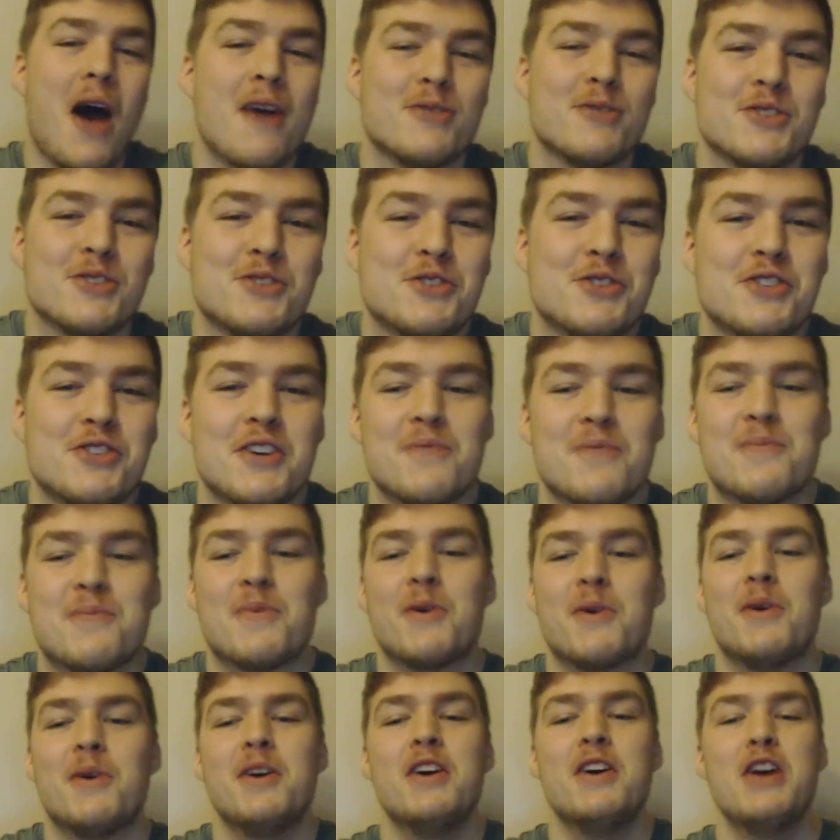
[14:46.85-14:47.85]
not hours of
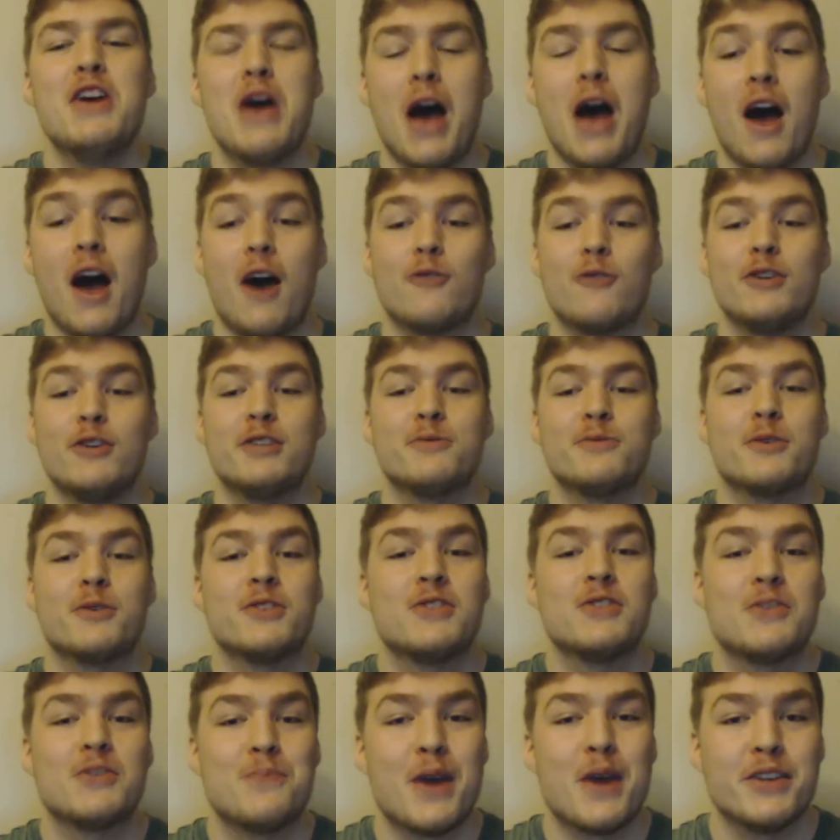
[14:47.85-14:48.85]
shit, but I really
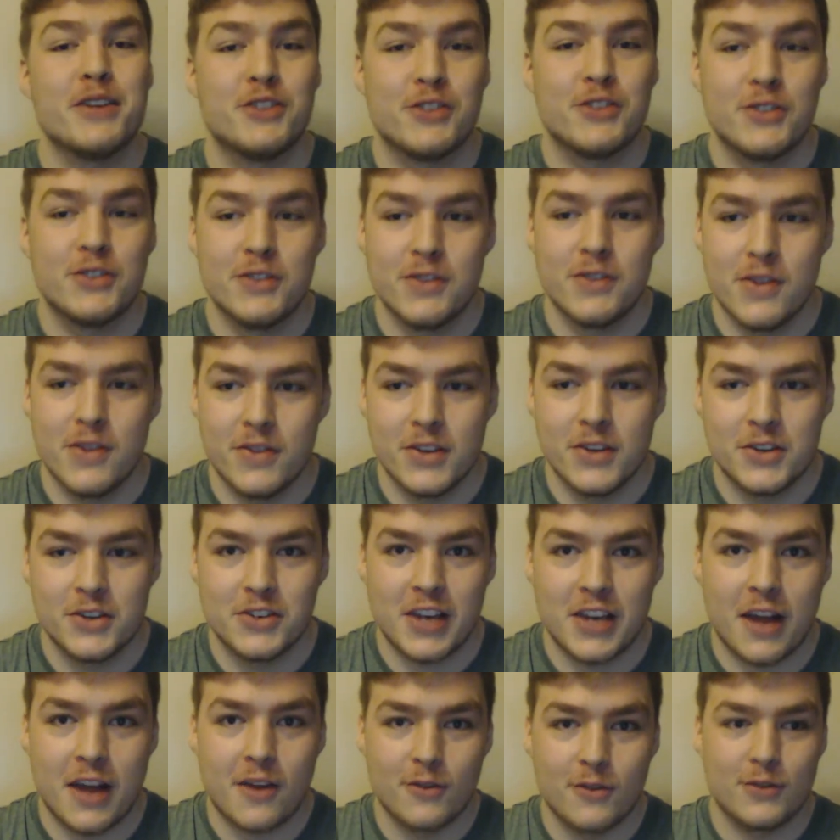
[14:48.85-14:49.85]
wanted to mention
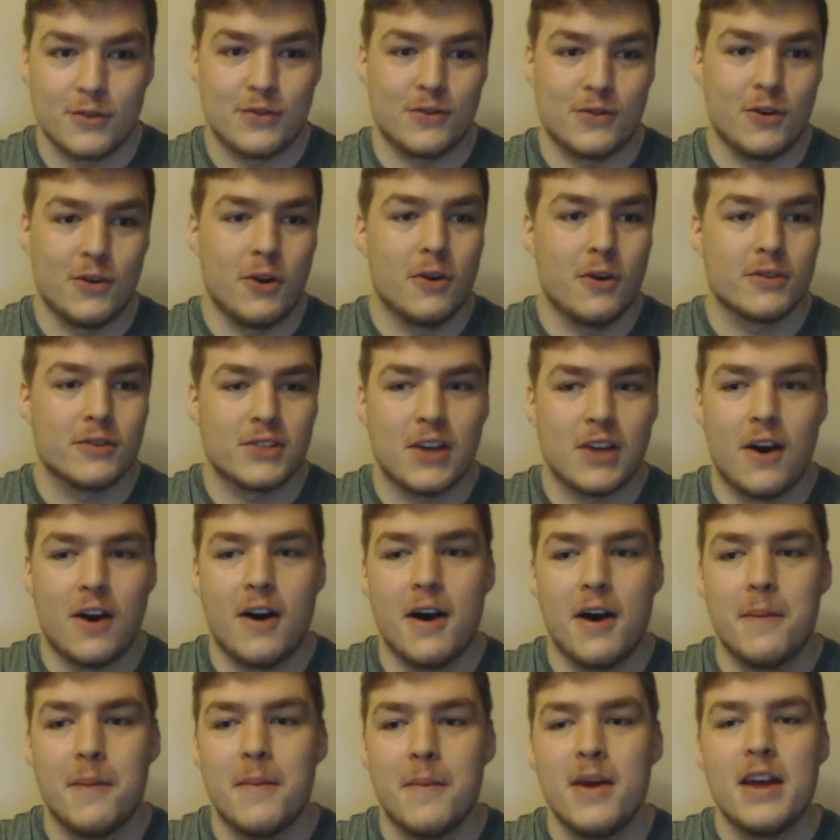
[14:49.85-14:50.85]
these channels for a long
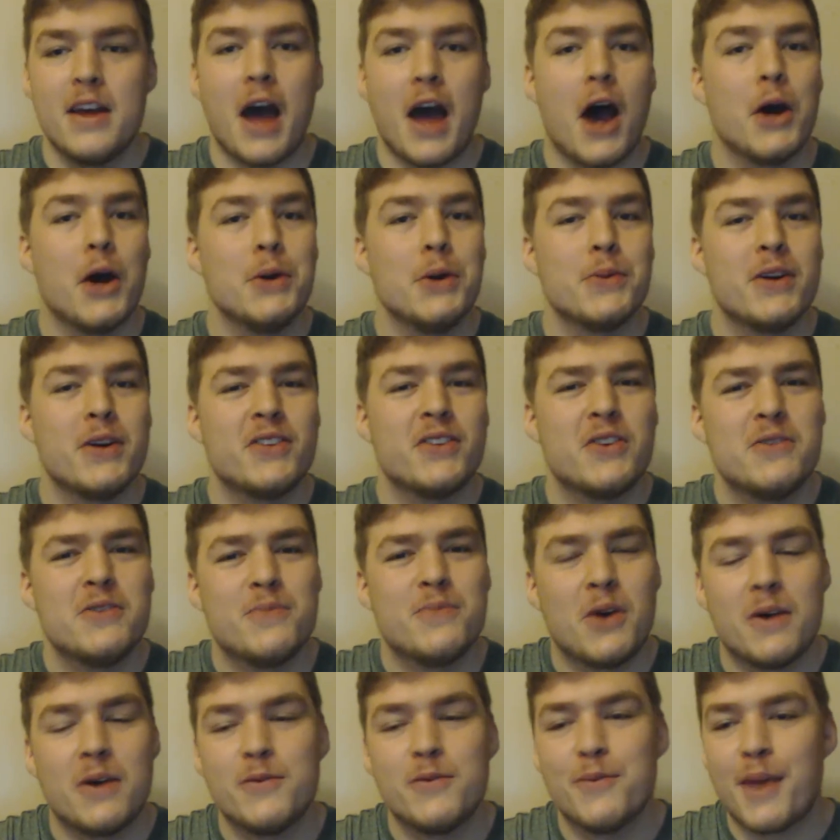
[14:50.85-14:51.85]
time. I hope they
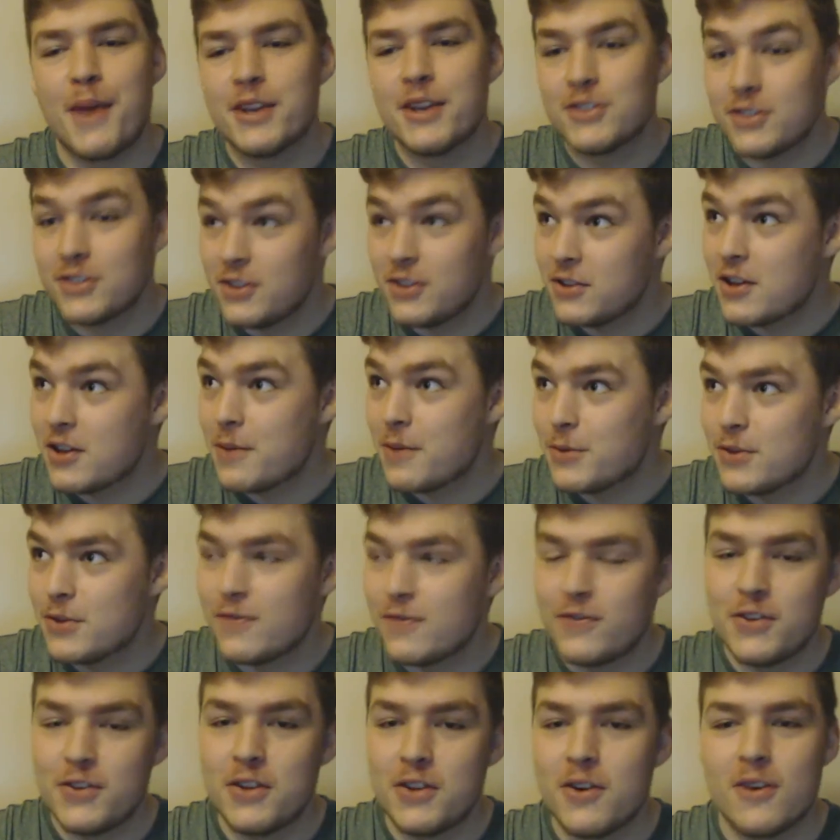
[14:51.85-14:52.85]
don't mind me mentioning them
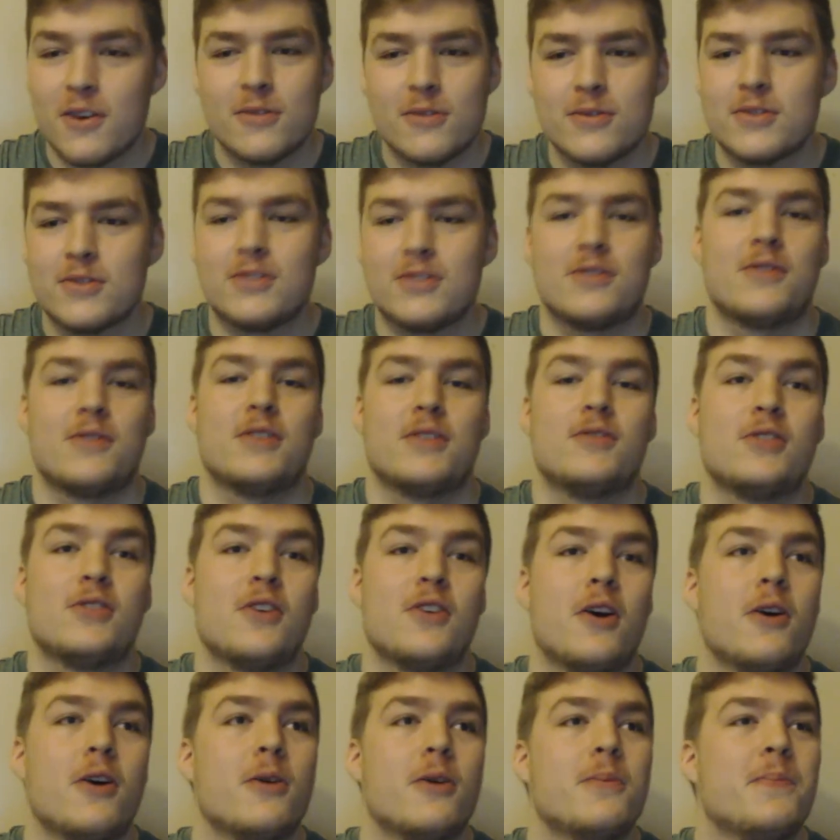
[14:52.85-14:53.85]
in the videos.
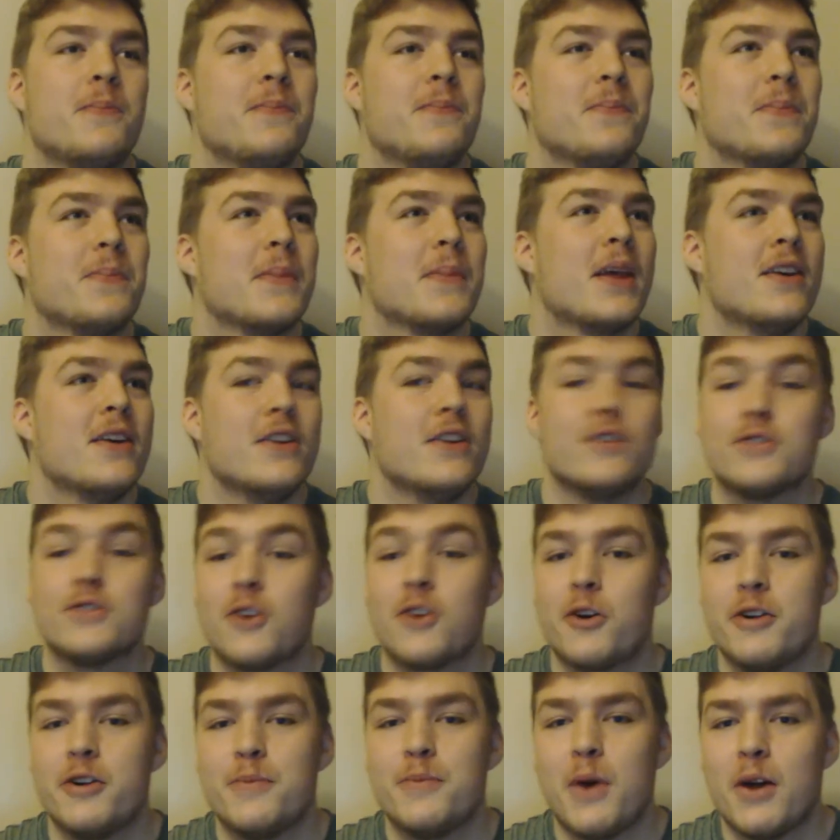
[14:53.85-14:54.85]
So,
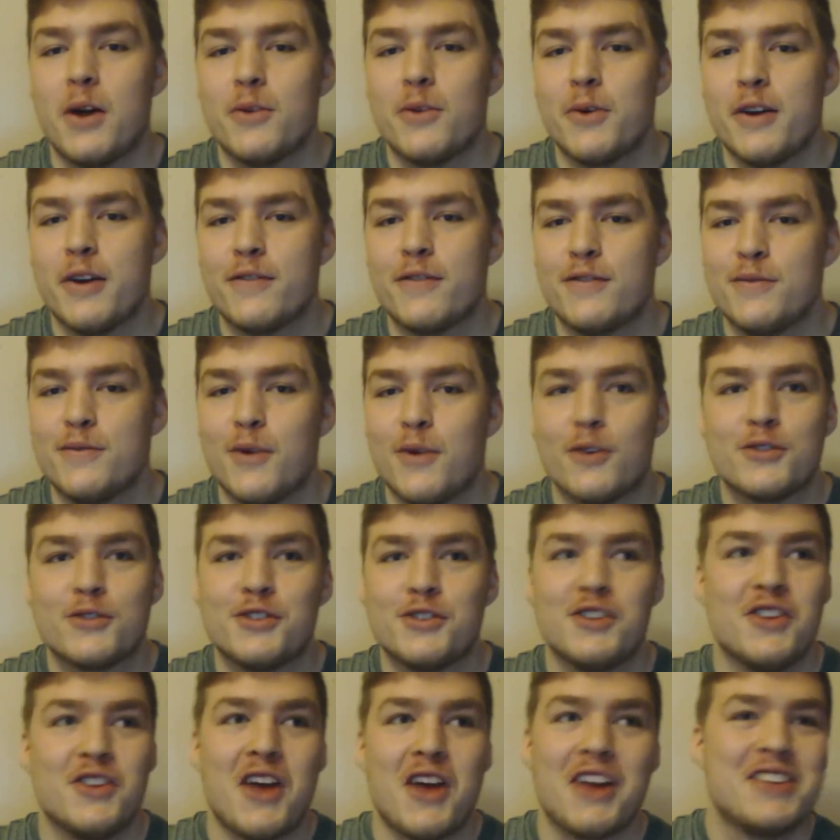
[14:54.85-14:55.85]
sorry by the way if you're
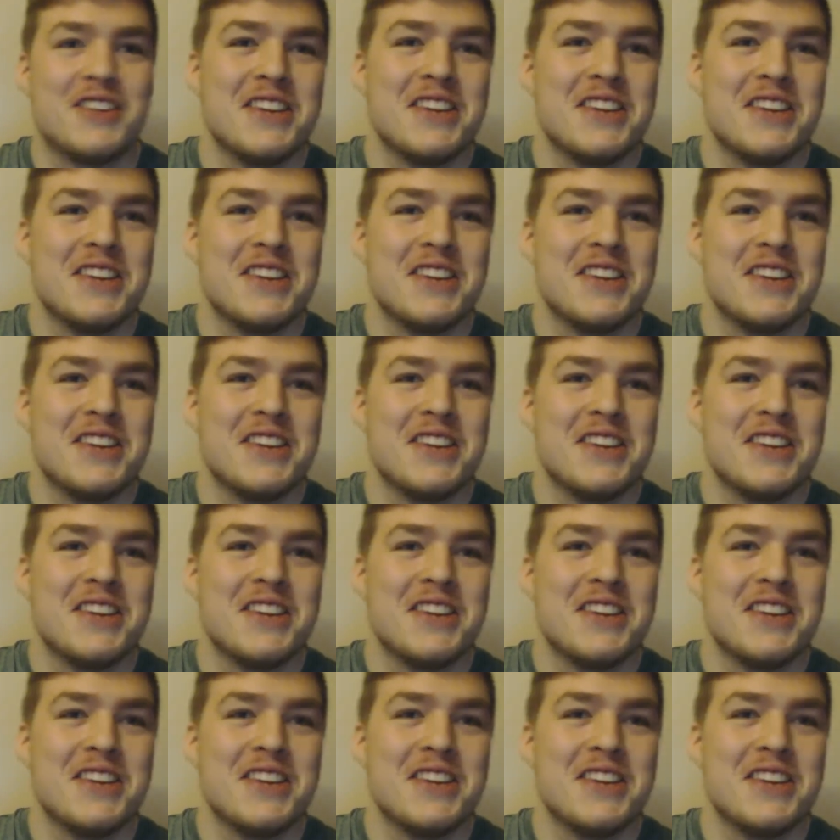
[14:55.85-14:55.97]
watching.